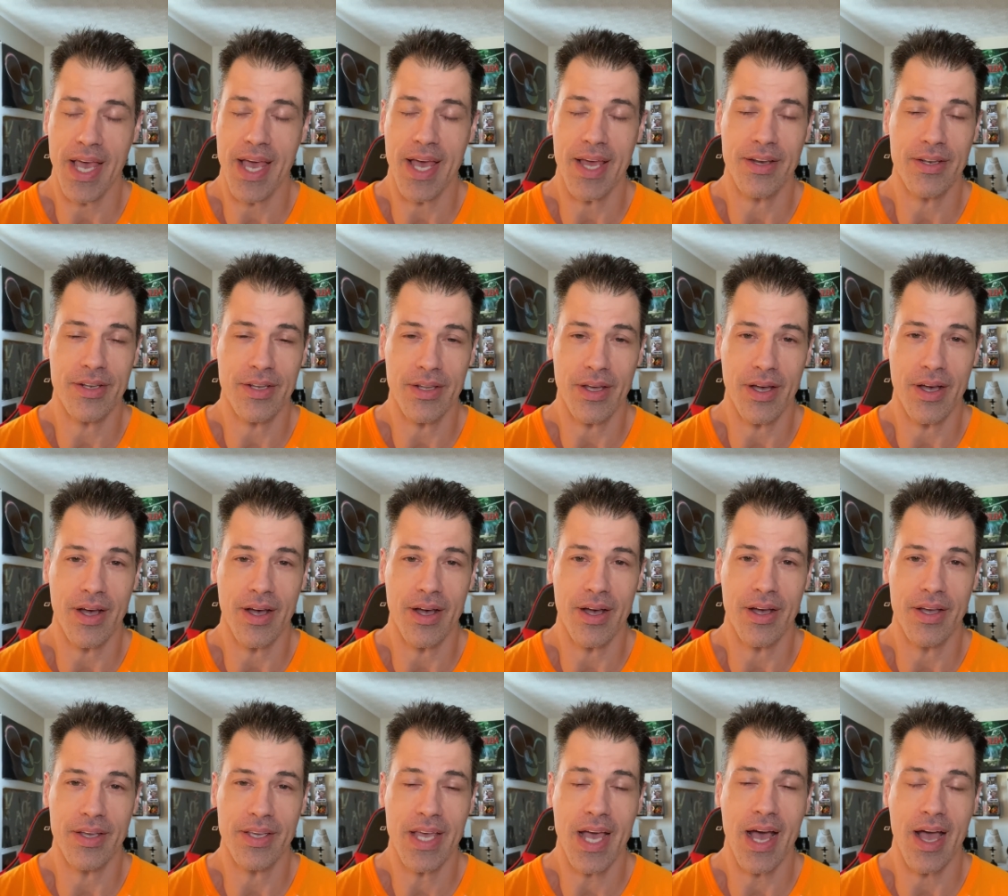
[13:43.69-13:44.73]
And
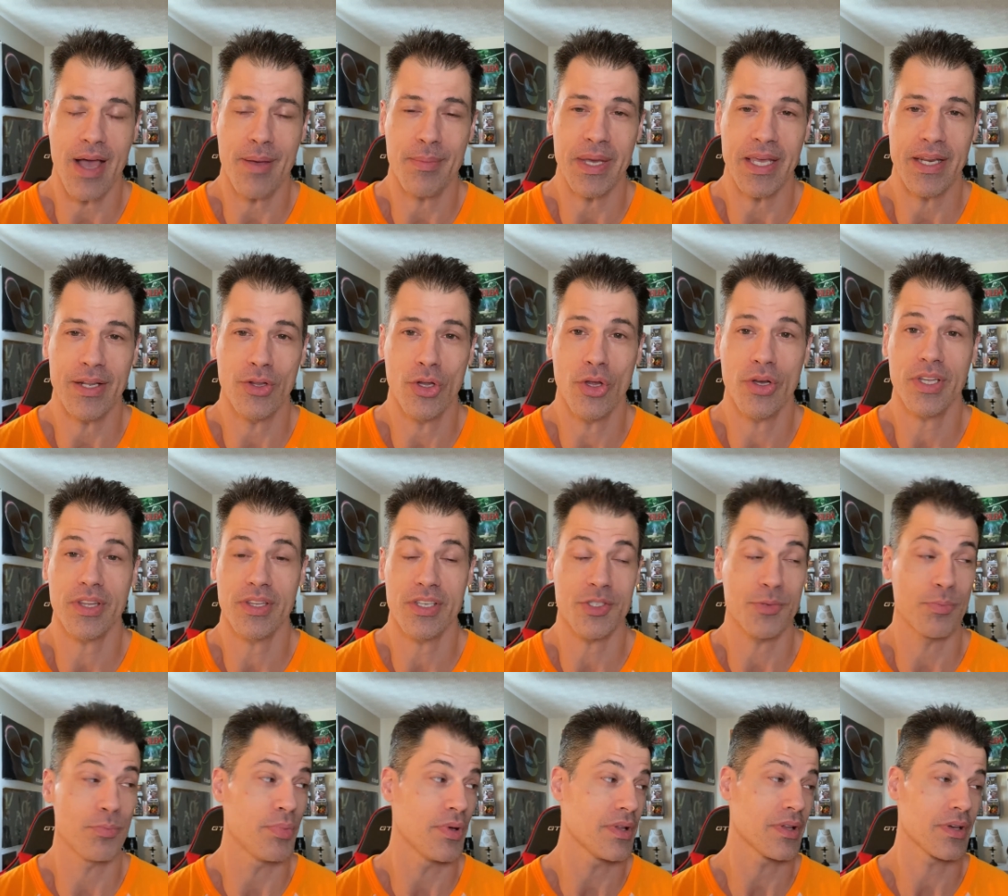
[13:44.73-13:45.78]
uh, yeah, I mean, look at this,
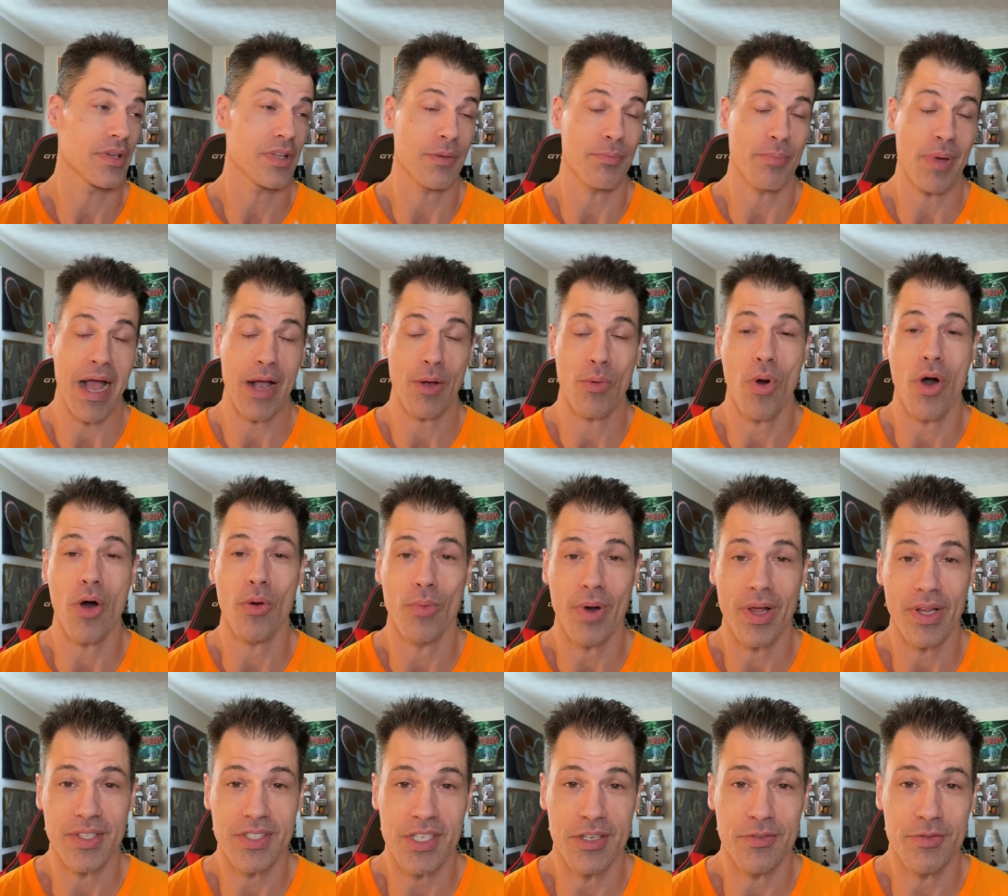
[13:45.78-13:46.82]
look at the back wall
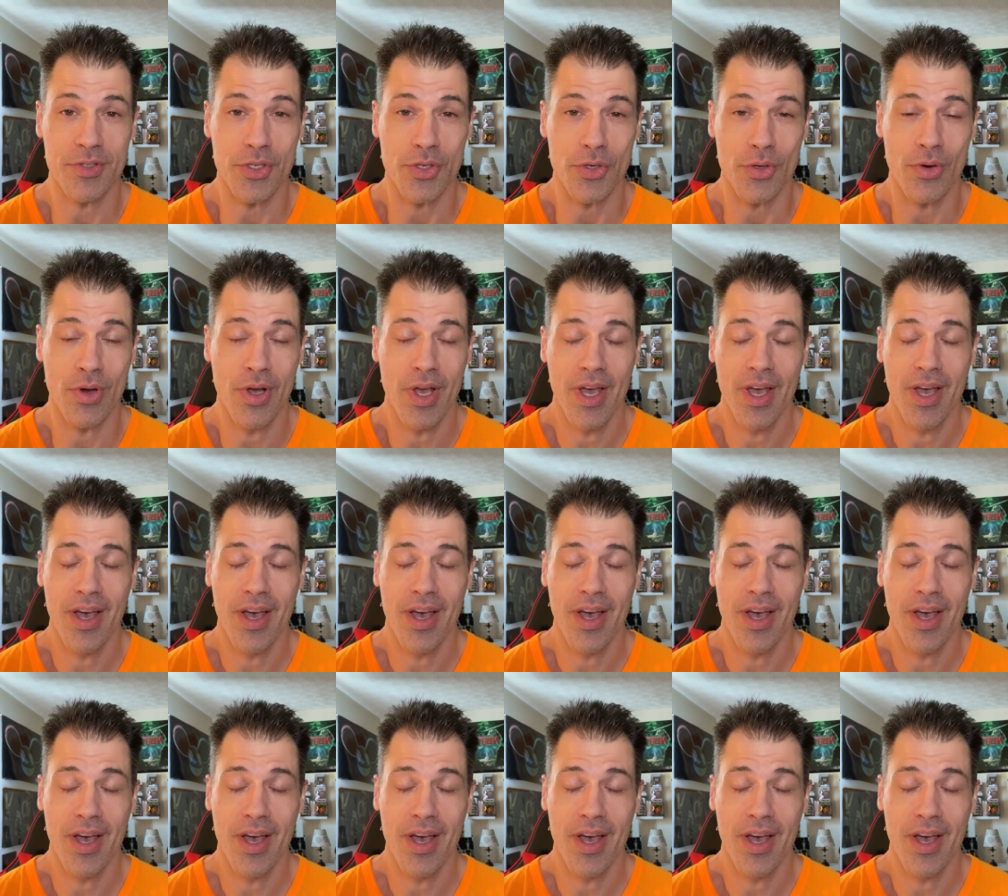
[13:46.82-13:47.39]
relative to